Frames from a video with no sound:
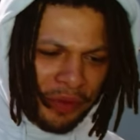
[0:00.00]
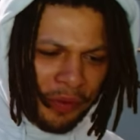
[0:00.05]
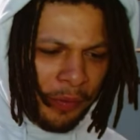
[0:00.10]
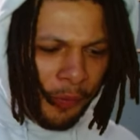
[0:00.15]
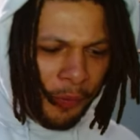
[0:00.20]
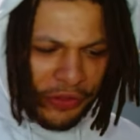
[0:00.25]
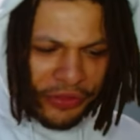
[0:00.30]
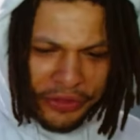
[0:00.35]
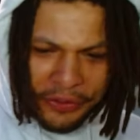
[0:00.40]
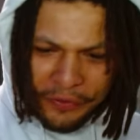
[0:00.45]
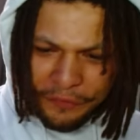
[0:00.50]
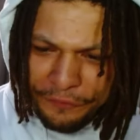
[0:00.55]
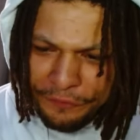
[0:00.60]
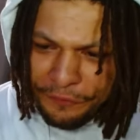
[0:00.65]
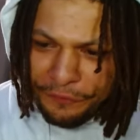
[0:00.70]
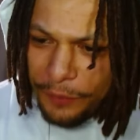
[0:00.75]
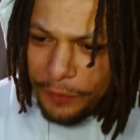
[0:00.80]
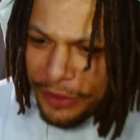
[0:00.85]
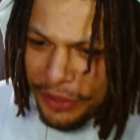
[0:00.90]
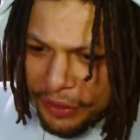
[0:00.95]
what the,
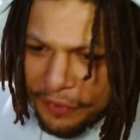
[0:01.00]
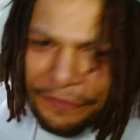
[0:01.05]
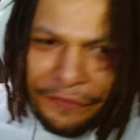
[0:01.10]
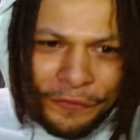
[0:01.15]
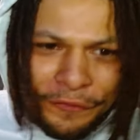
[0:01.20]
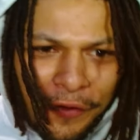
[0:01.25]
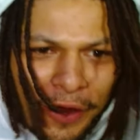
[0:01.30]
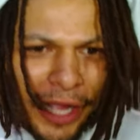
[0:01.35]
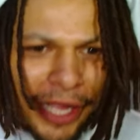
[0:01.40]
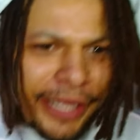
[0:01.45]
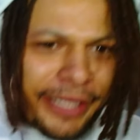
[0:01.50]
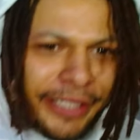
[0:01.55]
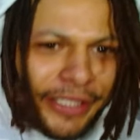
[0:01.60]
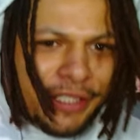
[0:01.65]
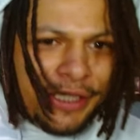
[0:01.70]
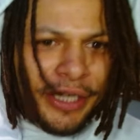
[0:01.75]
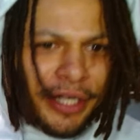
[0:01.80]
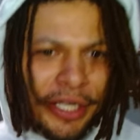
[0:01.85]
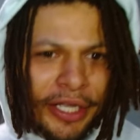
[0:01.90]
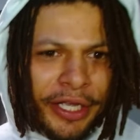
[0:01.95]
what the
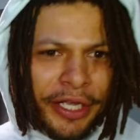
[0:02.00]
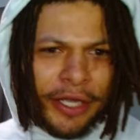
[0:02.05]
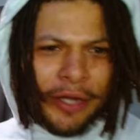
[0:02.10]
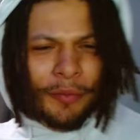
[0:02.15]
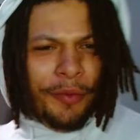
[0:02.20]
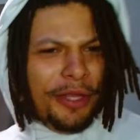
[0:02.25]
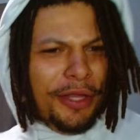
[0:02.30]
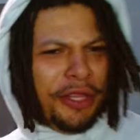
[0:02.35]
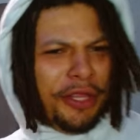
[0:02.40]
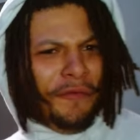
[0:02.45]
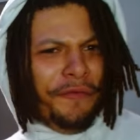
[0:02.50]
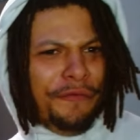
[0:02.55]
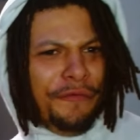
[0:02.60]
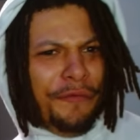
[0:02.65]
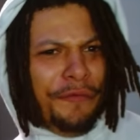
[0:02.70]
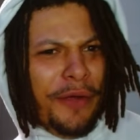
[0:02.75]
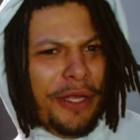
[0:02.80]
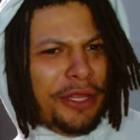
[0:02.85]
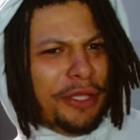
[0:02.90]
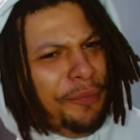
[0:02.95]
fudge, what the,
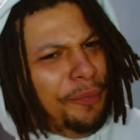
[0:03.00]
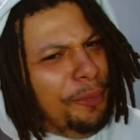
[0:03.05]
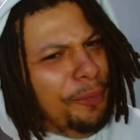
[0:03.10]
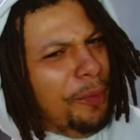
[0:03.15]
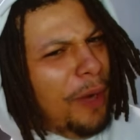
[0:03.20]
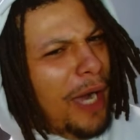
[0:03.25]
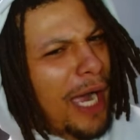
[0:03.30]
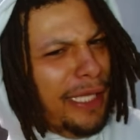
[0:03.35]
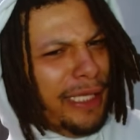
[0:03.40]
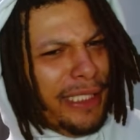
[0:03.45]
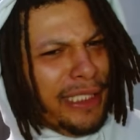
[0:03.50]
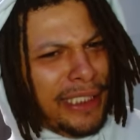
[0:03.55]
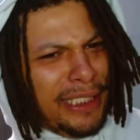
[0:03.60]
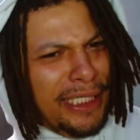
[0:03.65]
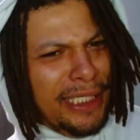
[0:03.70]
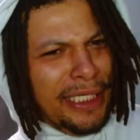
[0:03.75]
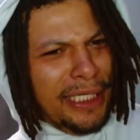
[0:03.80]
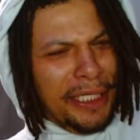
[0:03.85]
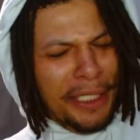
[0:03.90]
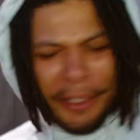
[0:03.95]
what the, what,
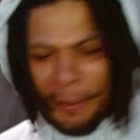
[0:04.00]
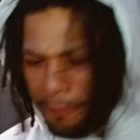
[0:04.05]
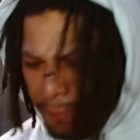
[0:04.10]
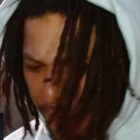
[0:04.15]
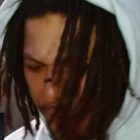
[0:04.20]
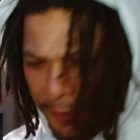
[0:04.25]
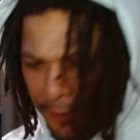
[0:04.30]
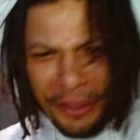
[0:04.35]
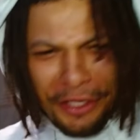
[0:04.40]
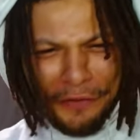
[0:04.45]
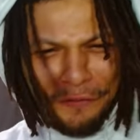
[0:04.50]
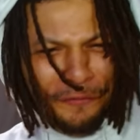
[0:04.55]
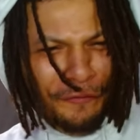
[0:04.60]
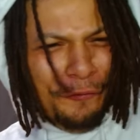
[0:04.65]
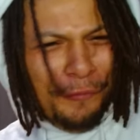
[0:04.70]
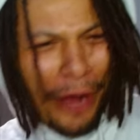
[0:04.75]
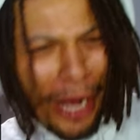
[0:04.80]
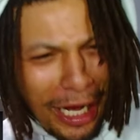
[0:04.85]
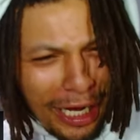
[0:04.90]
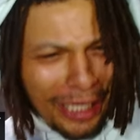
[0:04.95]
the
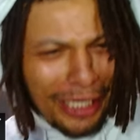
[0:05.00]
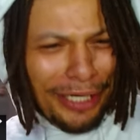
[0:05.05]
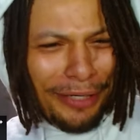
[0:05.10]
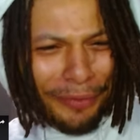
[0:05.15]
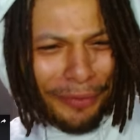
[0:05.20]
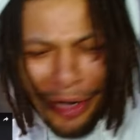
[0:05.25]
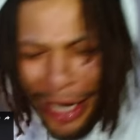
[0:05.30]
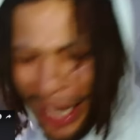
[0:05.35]
fuck, what?